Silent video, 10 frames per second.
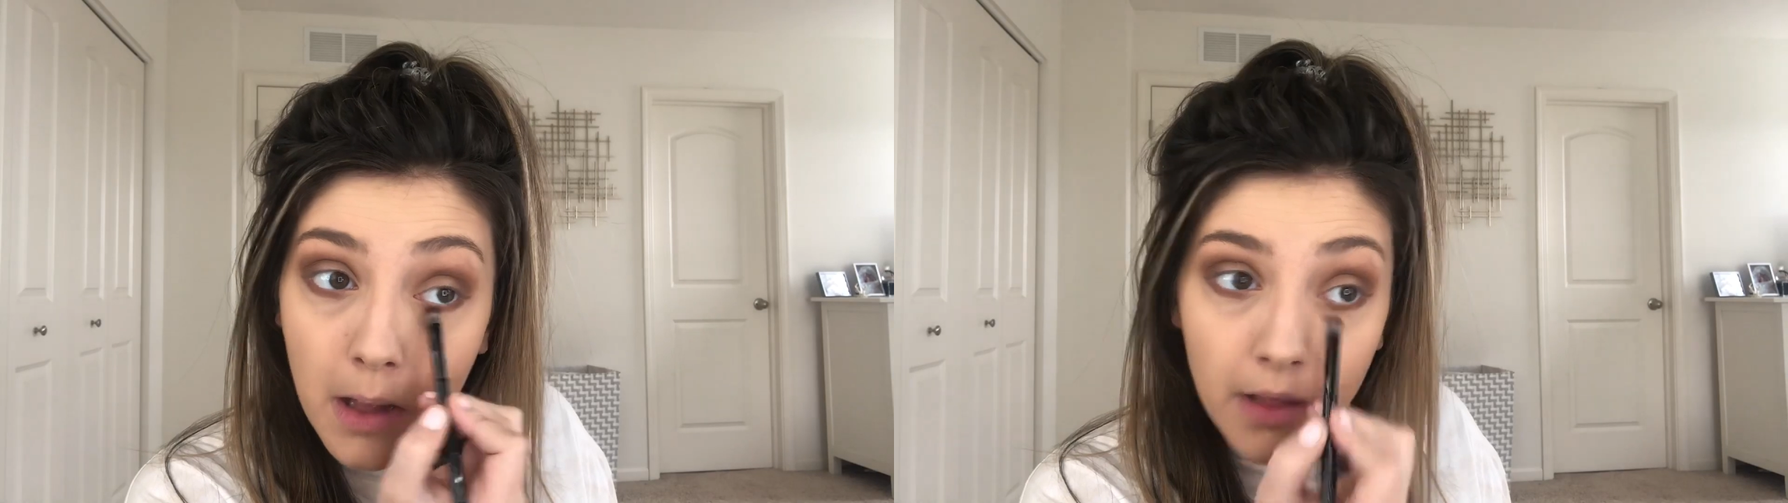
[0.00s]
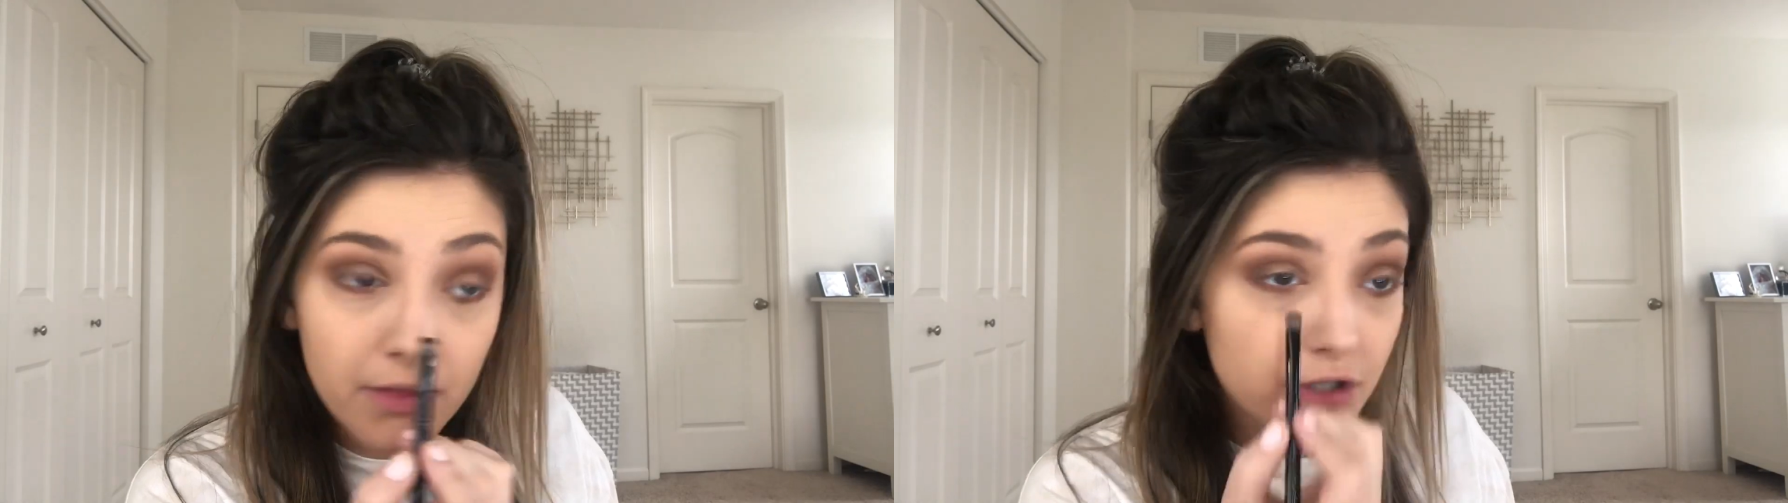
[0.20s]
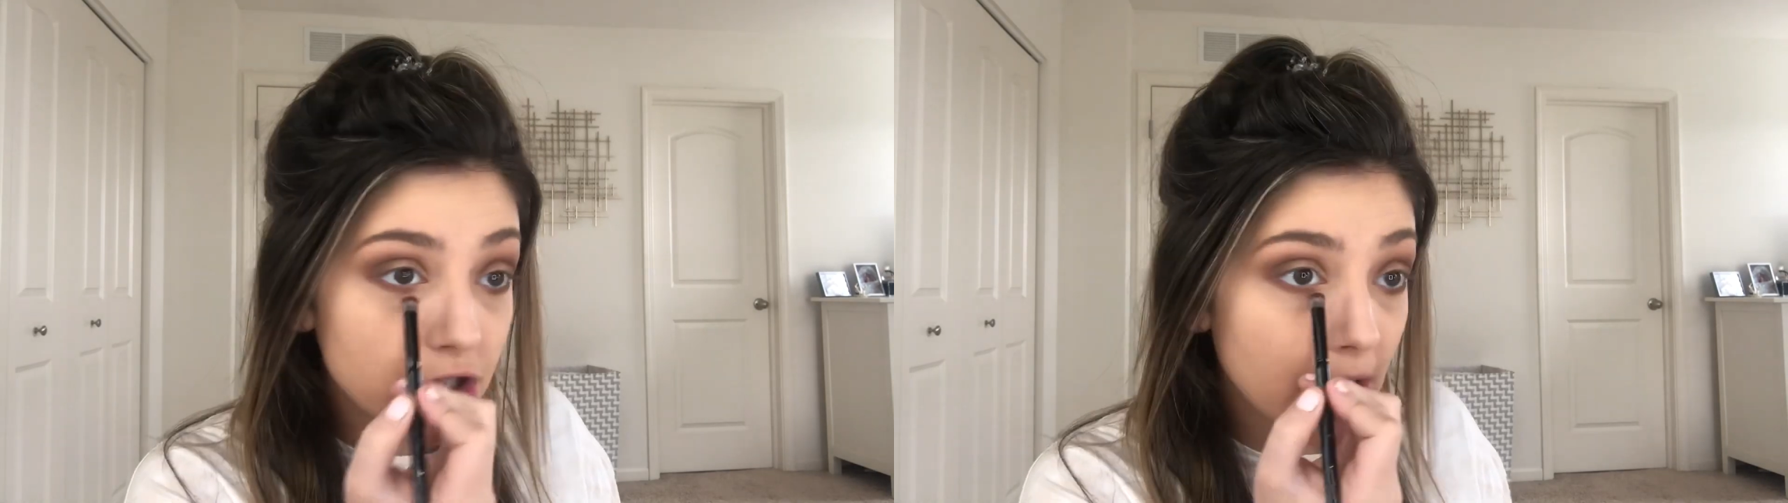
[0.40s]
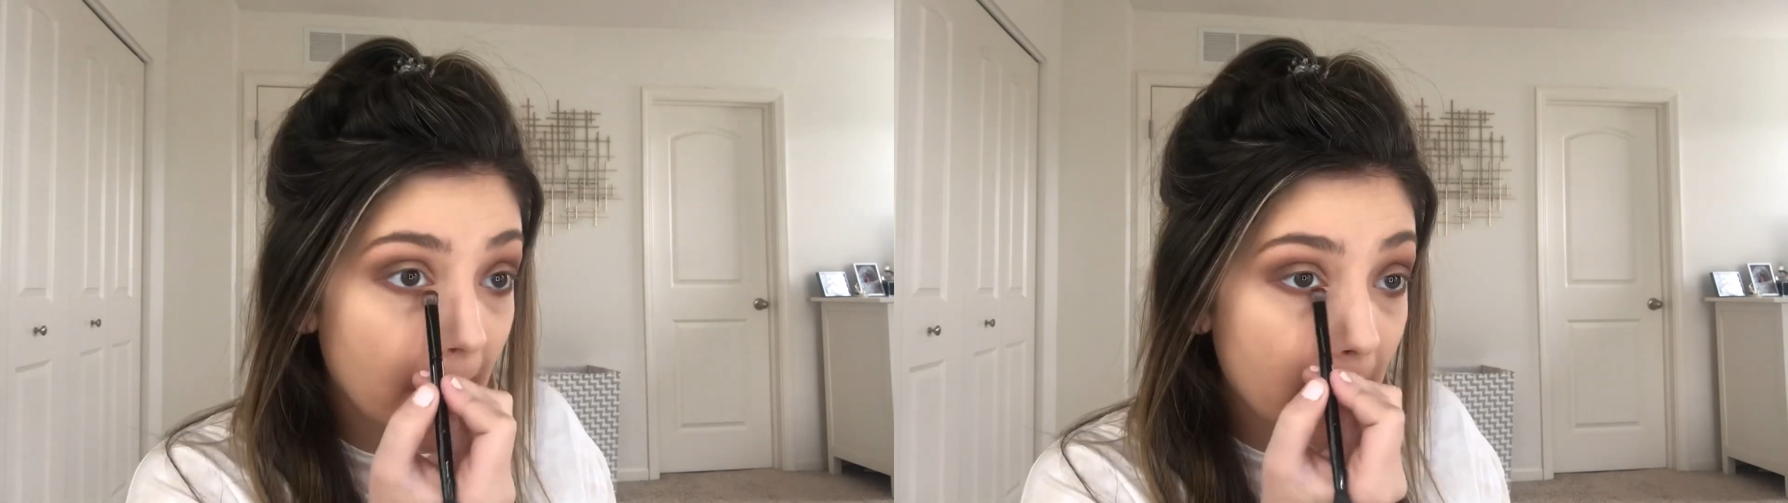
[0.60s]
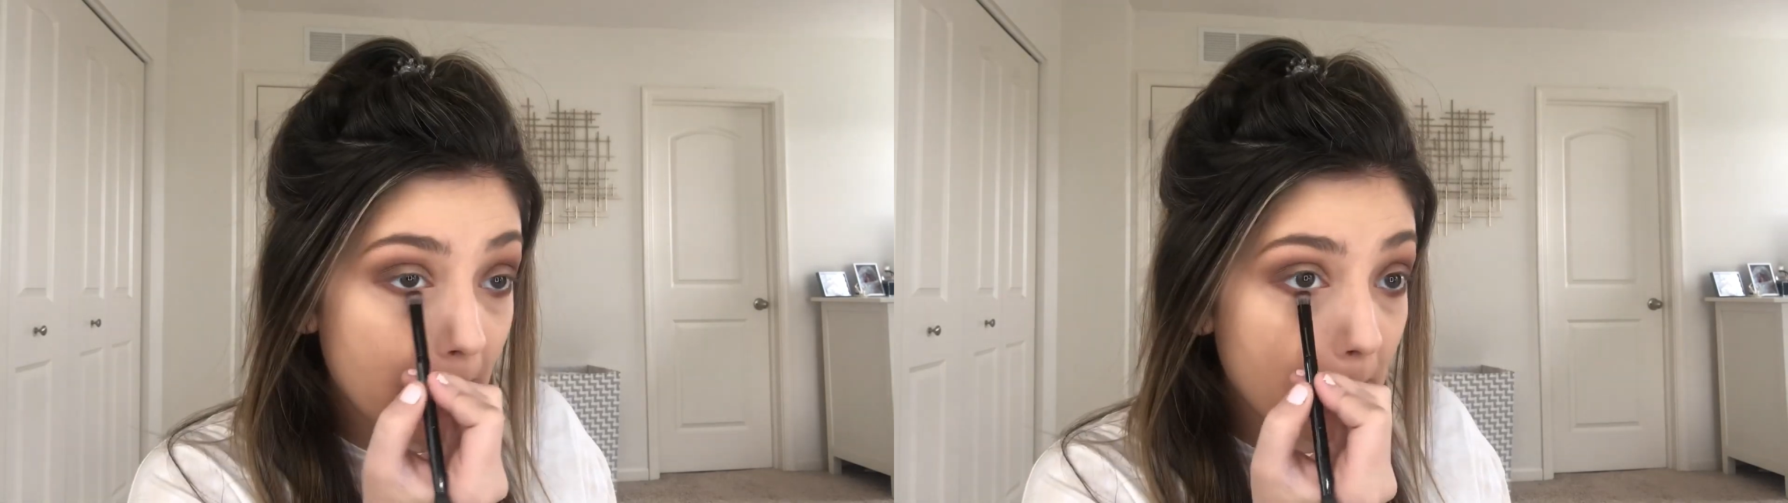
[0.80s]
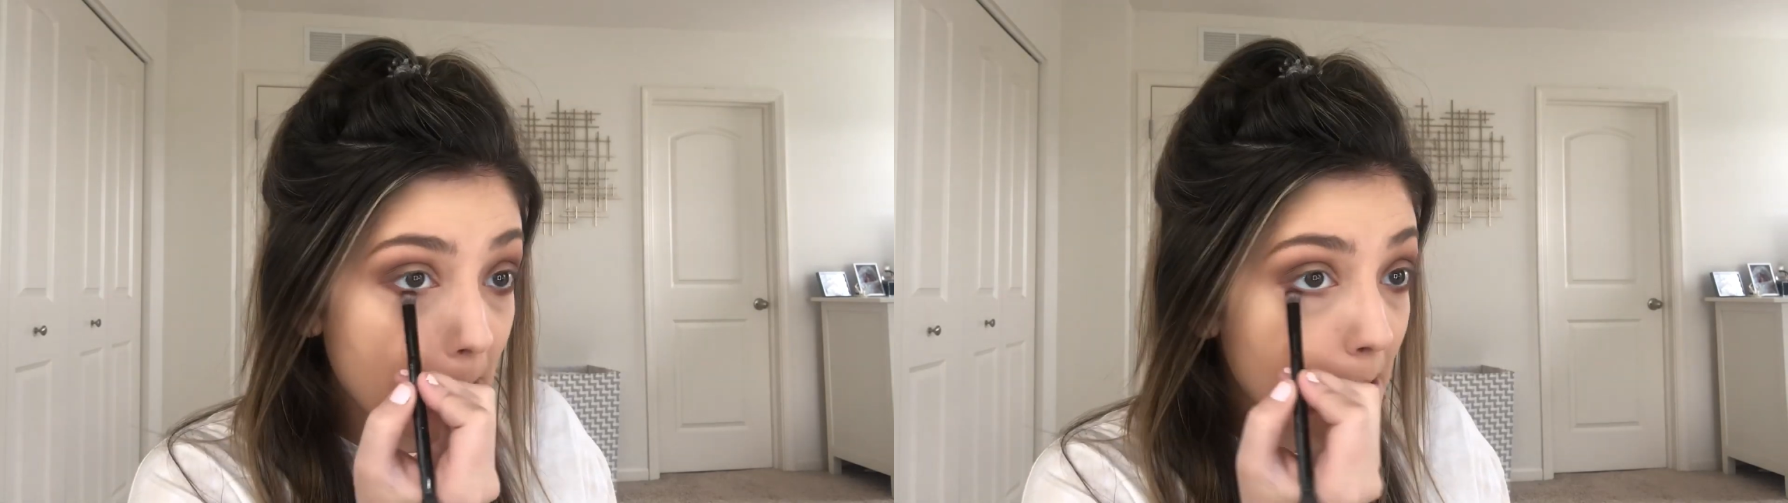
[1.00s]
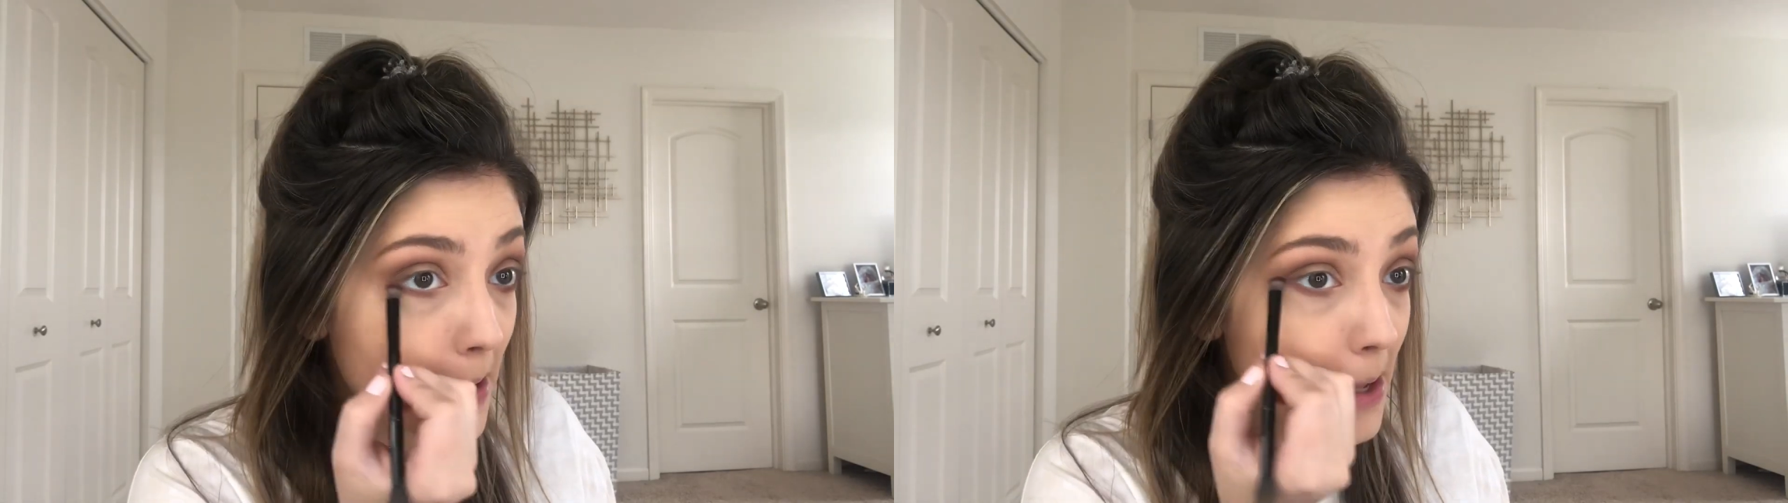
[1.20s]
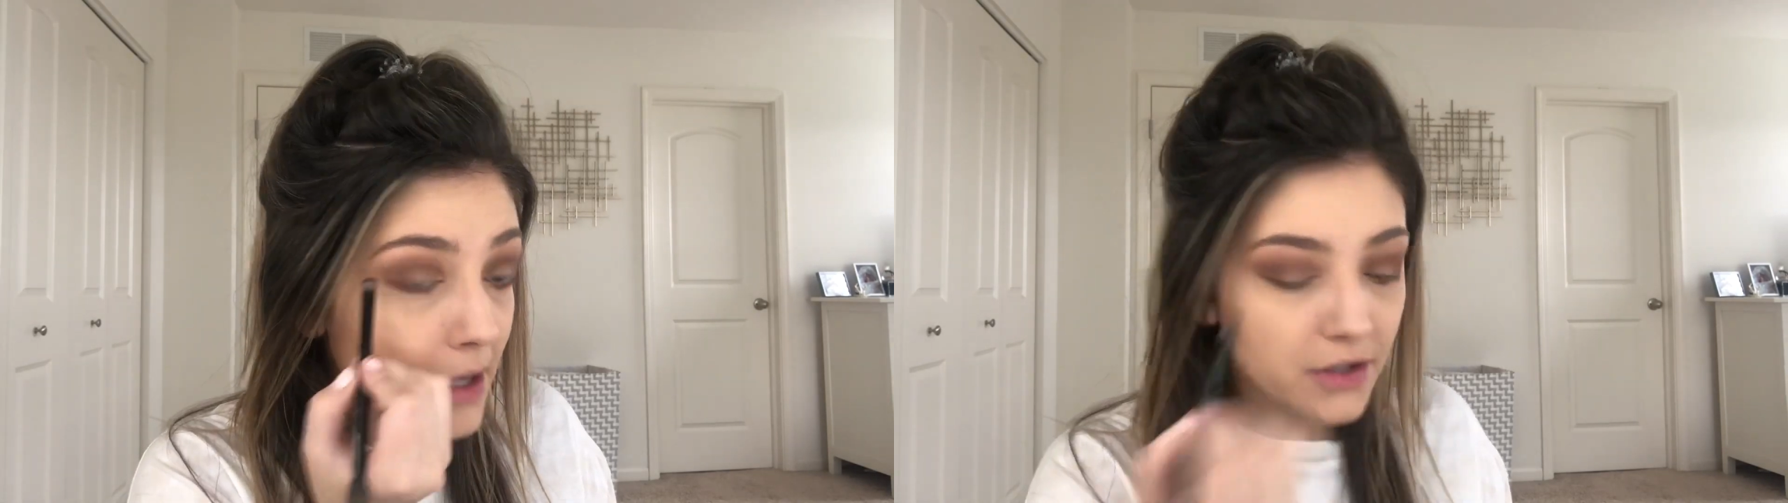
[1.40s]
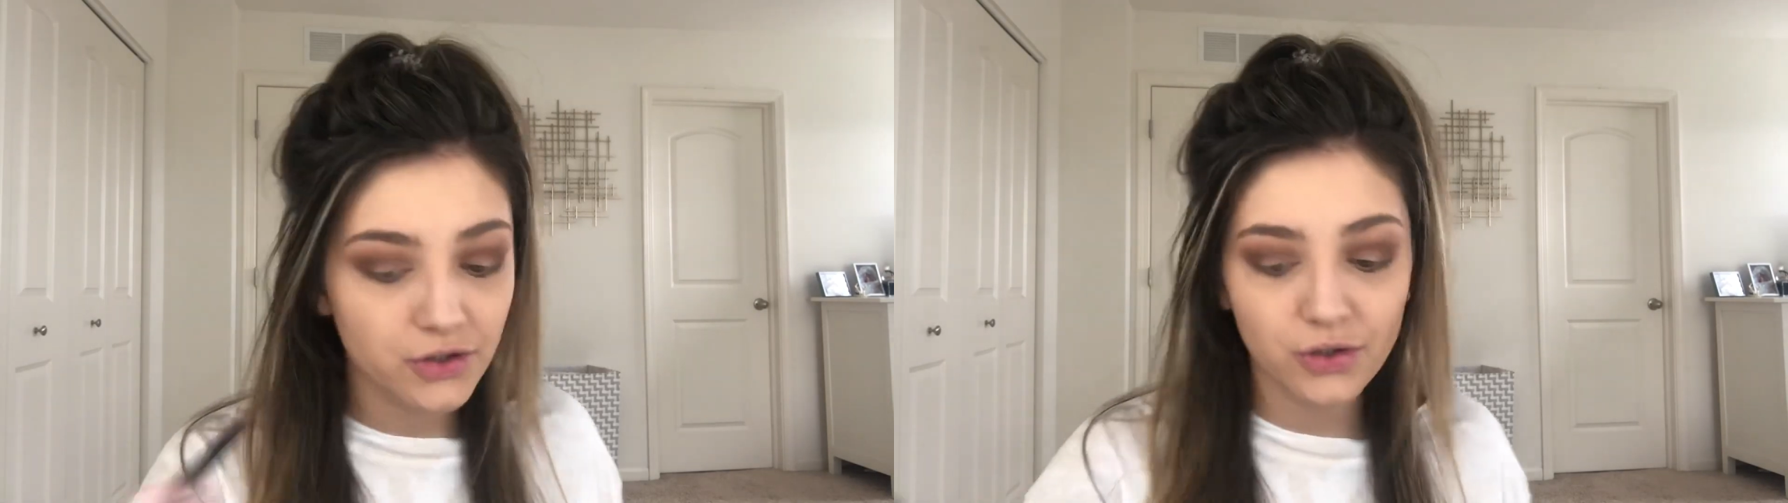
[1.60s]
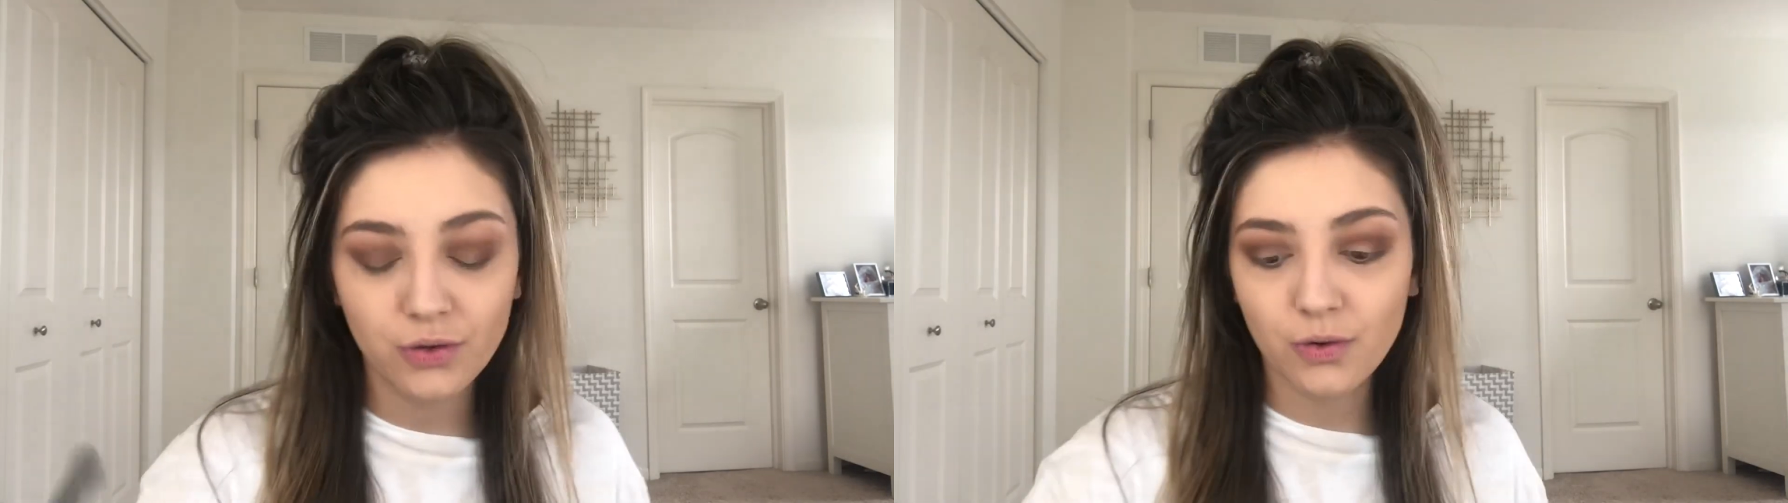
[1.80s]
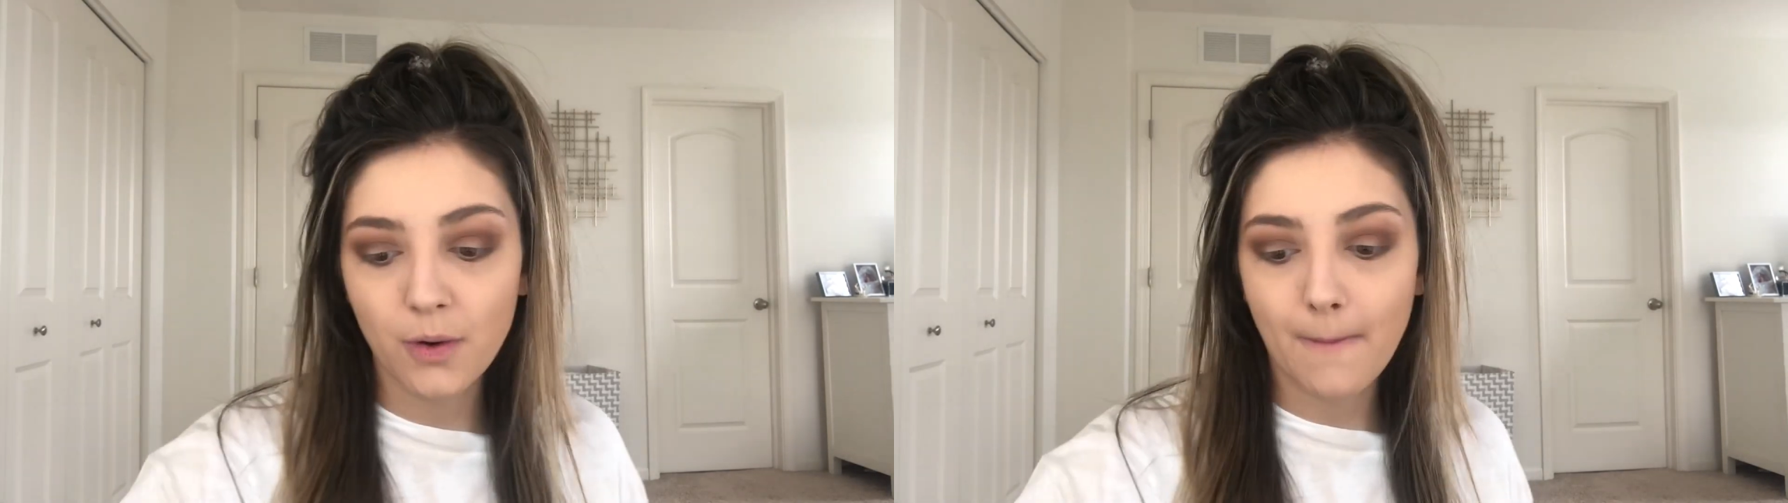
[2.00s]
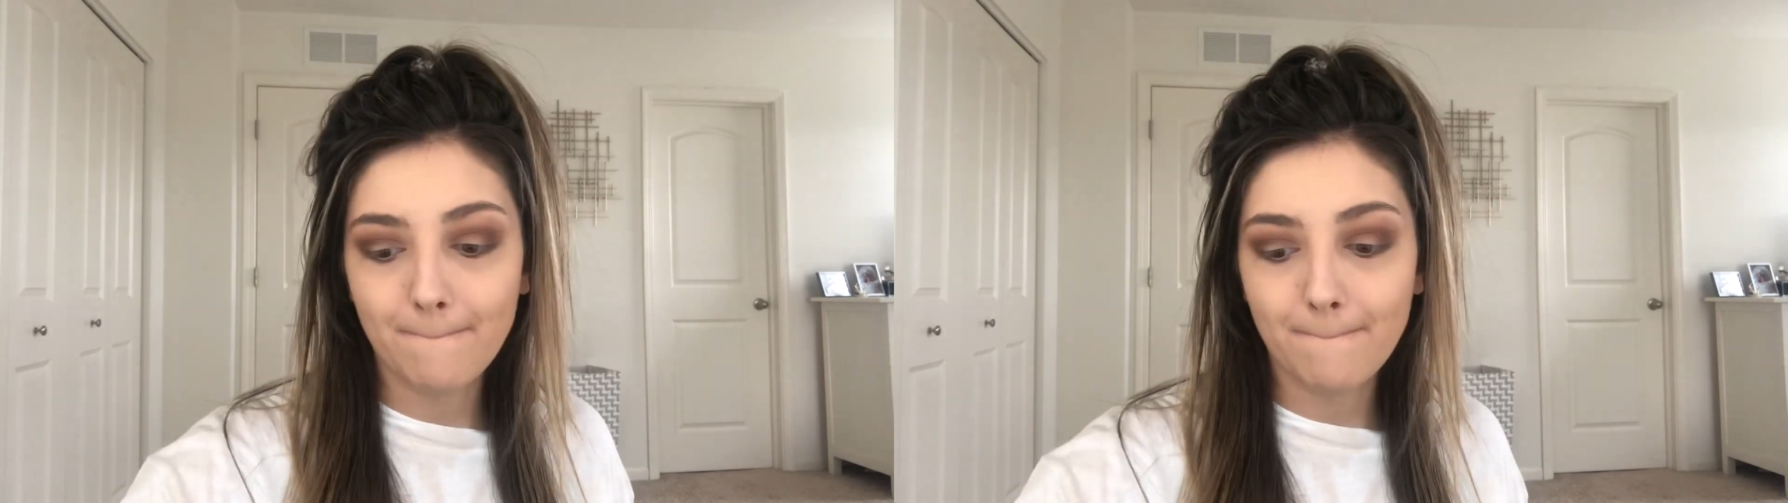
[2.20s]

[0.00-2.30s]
the shadow to